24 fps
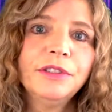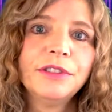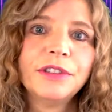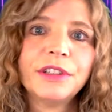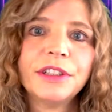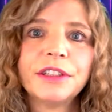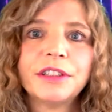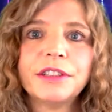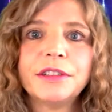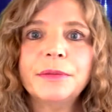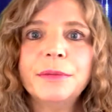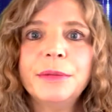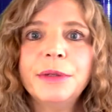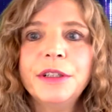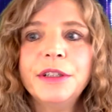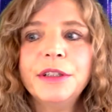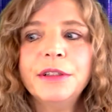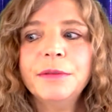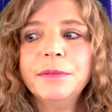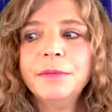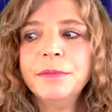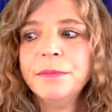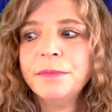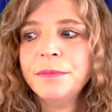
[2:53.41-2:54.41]
you get to
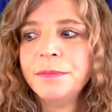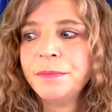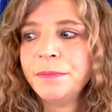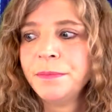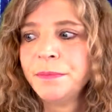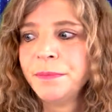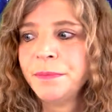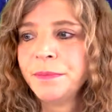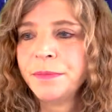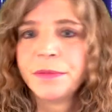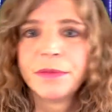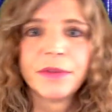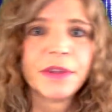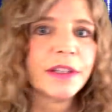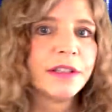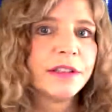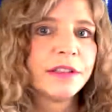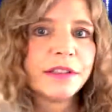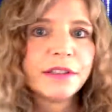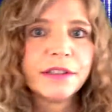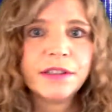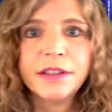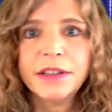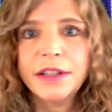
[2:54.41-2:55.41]
be
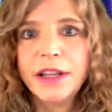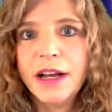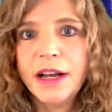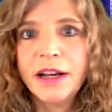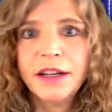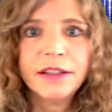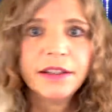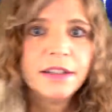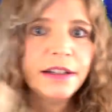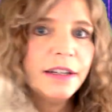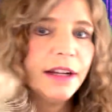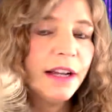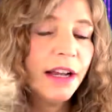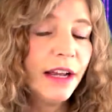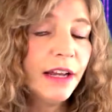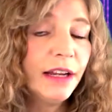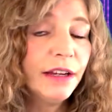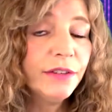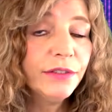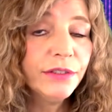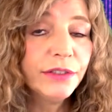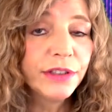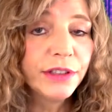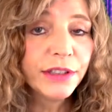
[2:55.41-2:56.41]
this and that and
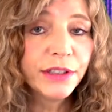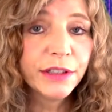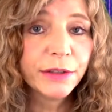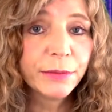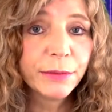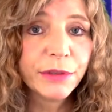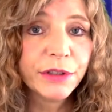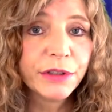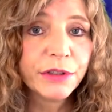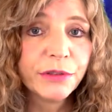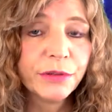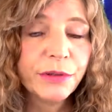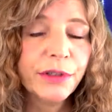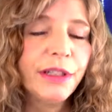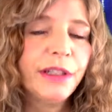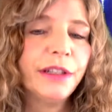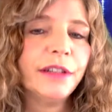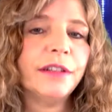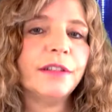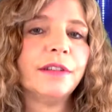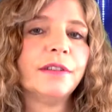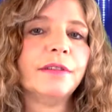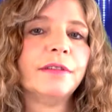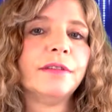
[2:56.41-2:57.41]
everything in
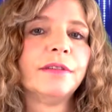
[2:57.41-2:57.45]
between.